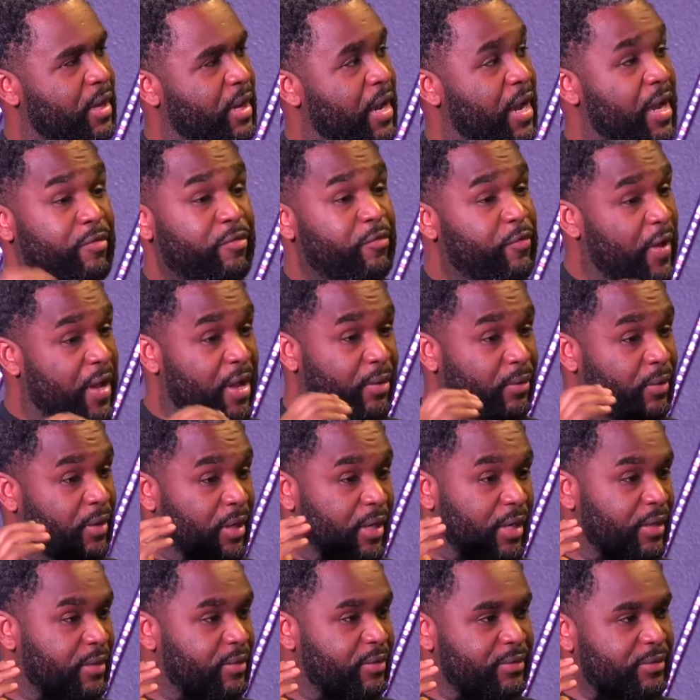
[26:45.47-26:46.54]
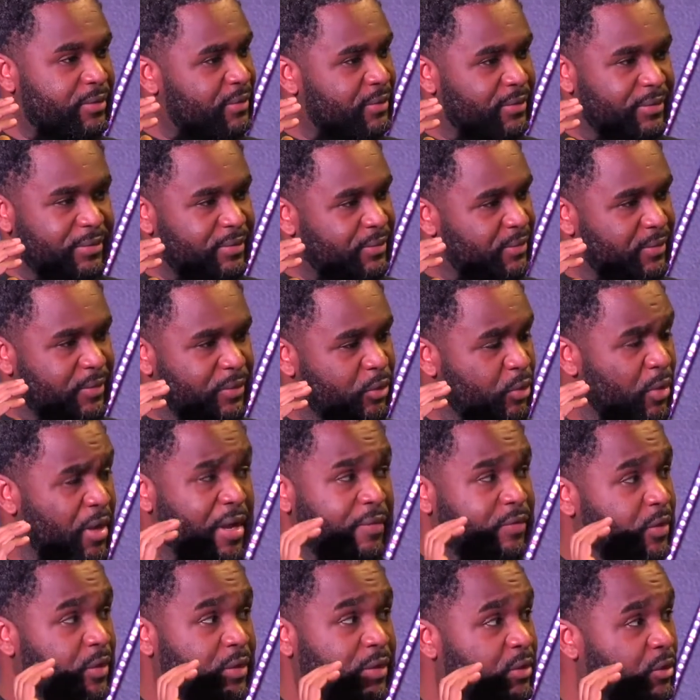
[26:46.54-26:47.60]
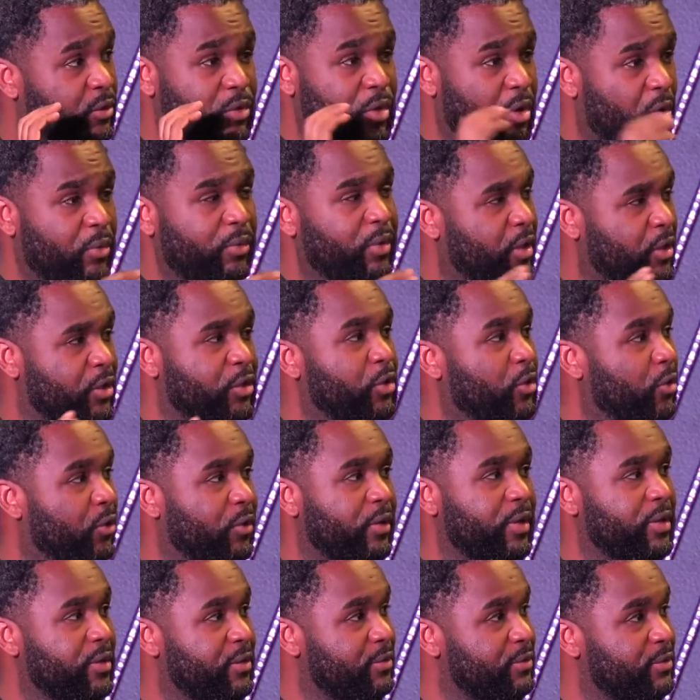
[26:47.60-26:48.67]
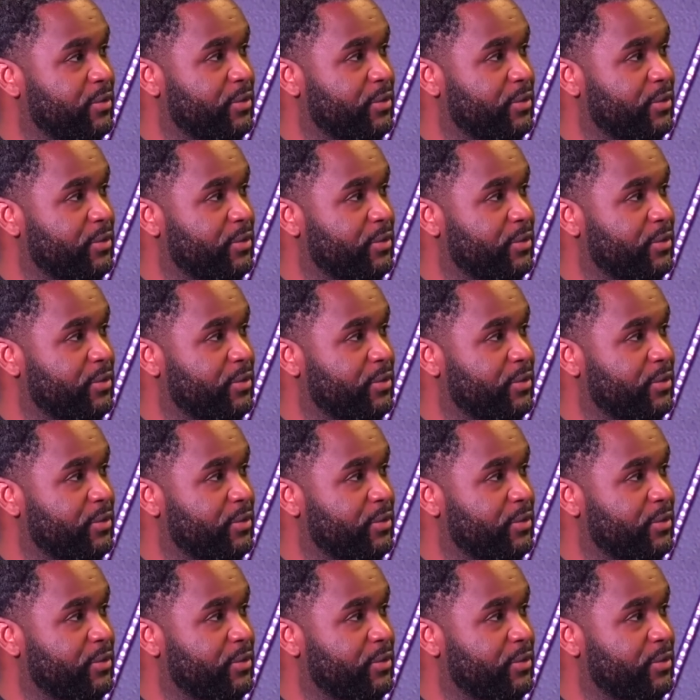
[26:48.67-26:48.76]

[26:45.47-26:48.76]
I found that you don't ignore it.